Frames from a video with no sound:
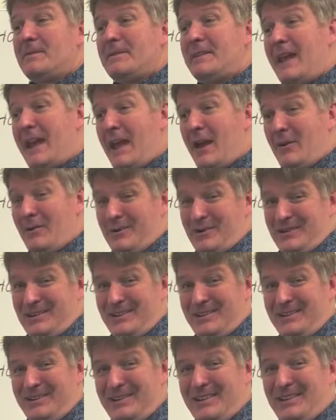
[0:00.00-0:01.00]
Now,
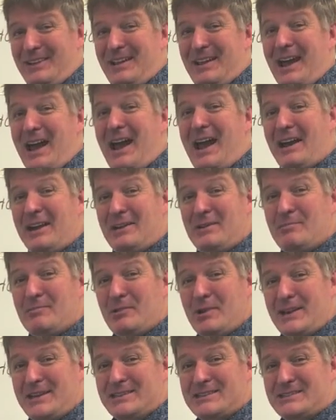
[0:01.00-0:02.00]
how do you
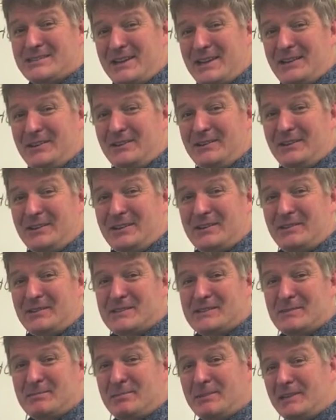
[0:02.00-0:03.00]
break the cycle if
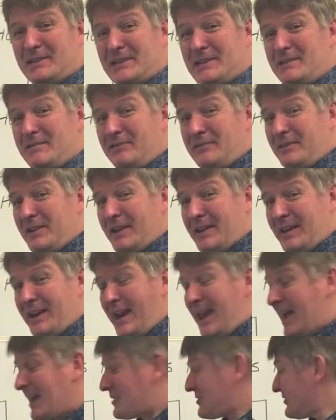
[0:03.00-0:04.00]
it's a belief and an
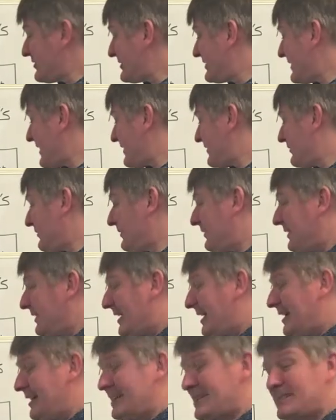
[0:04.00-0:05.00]
action cycle
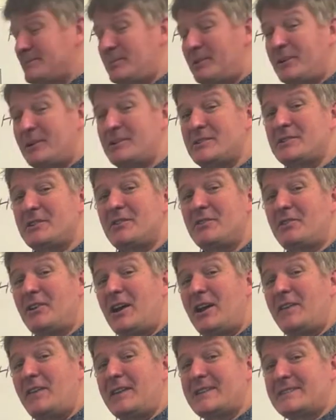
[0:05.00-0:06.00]
and experience and
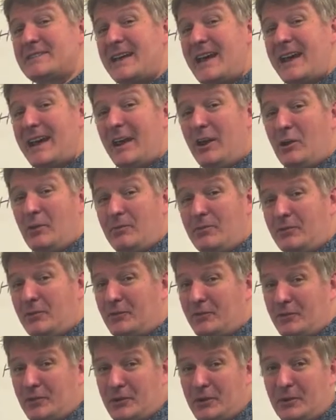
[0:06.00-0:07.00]
thought that's not
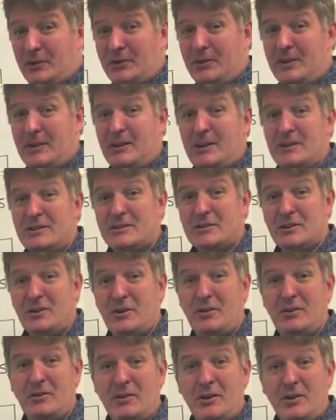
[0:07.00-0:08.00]
helpful for you?
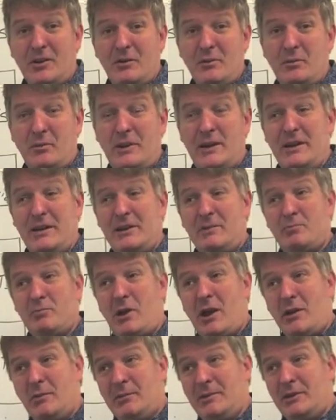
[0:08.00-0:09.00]
So we
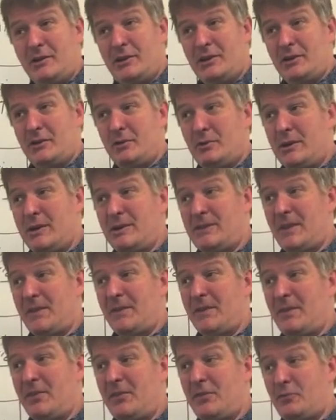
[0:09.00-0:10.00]
probably can agree
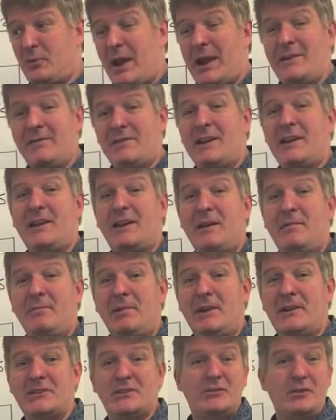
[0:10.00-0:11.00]
that the thriving
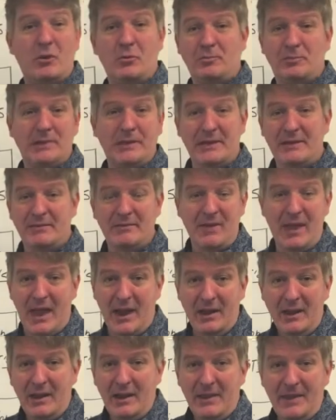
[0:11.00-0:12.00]
companies don't believe
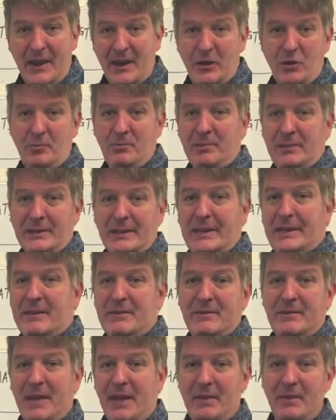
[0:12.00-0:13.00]
that. They don't
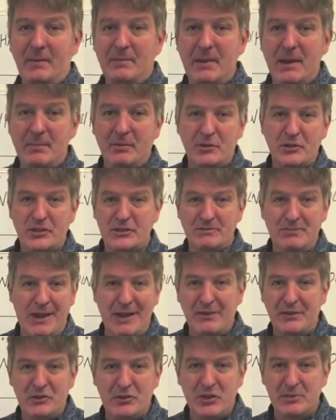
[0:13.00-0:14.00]
believe that people just
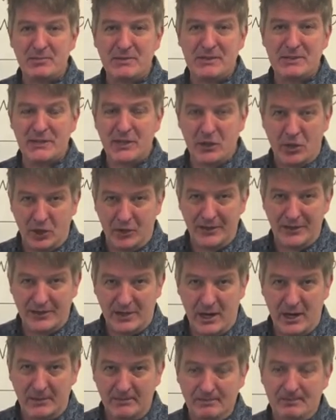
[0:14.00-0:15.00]
buy the cheapest thing all the
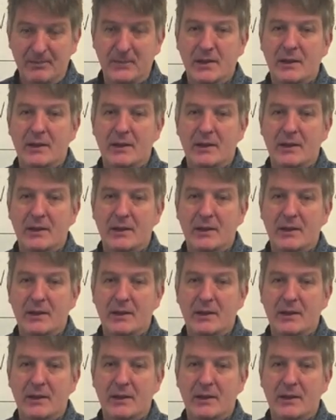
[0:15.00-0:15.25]
time.